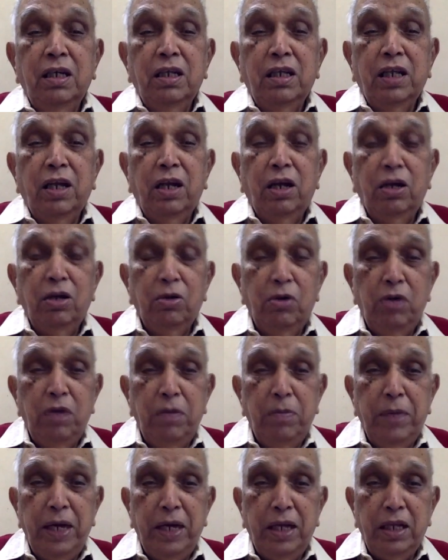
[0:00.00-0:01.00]
They not only
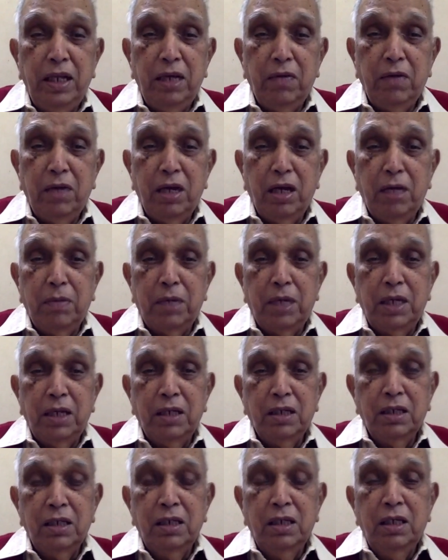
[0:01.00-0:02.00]
made Devarnamas,
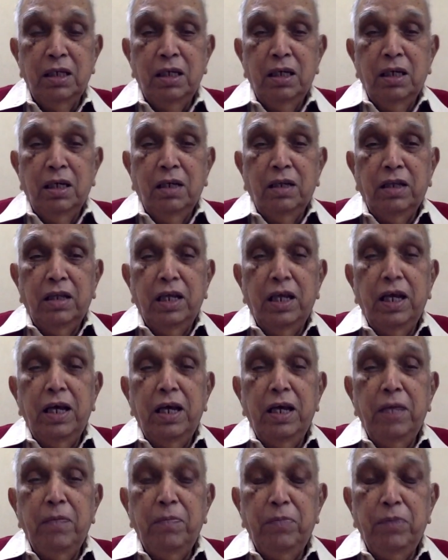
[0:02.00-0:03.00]
they
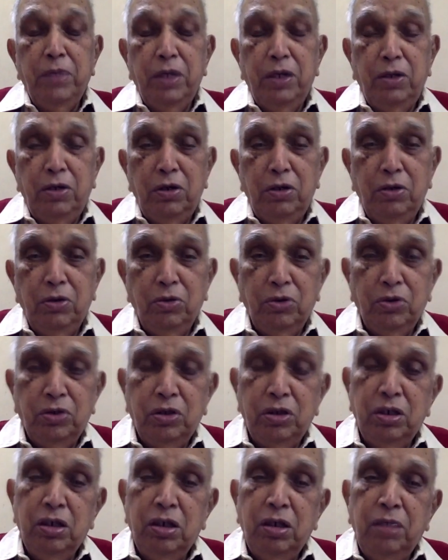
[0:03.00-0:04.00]

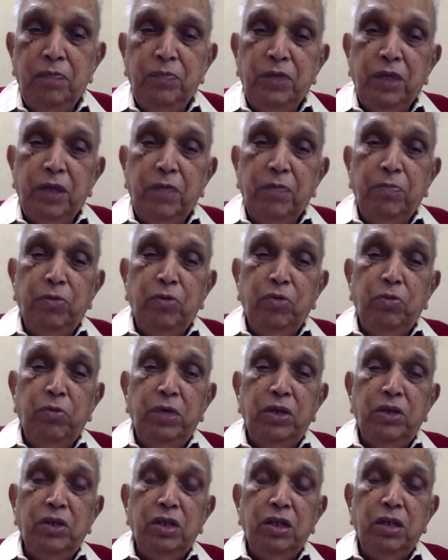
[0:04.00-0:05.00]
introduced
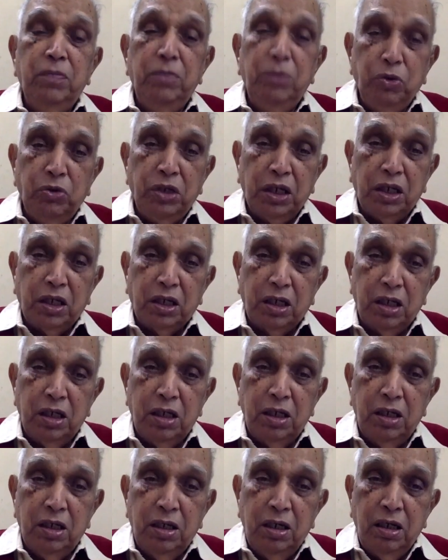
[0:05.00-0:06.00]
improvements in the music.
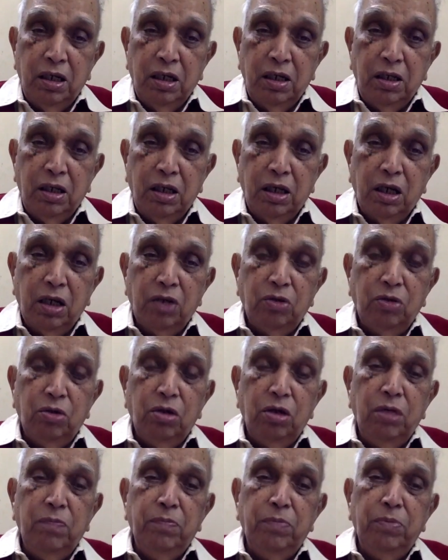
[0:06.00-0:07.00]
They also
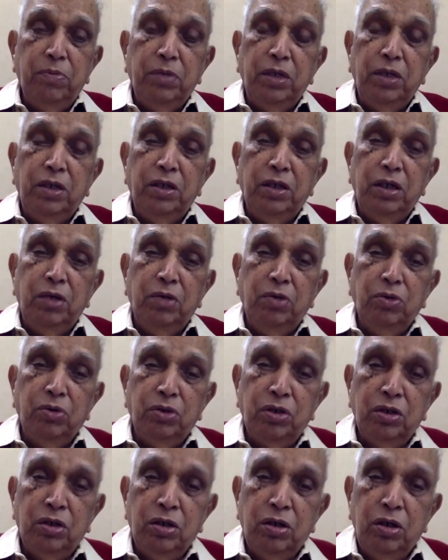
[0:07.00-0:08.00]

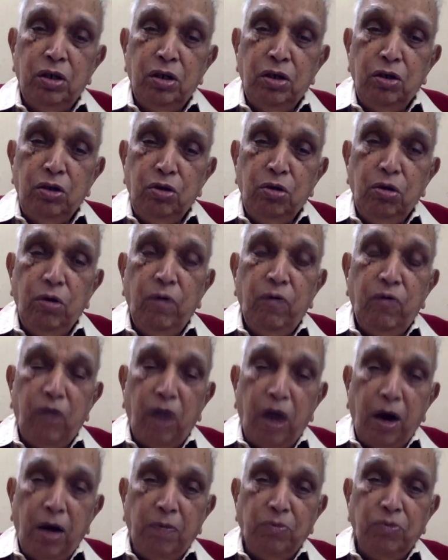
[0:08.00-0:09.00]
introduced new
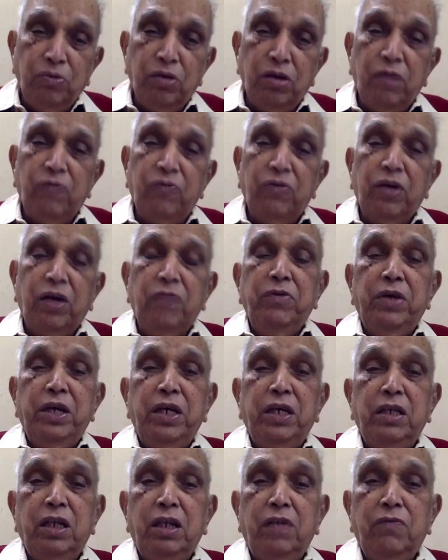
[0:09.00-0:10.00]
forms of
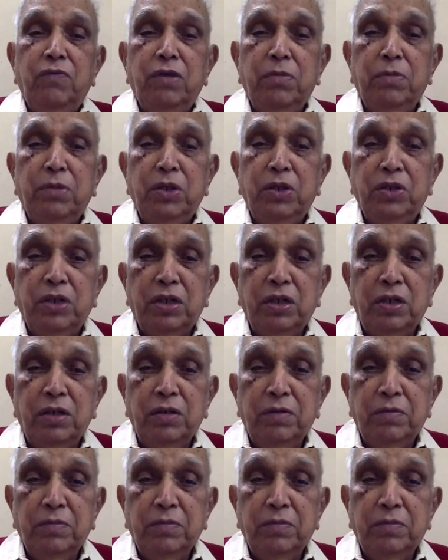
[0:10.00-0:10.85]
conveying the information.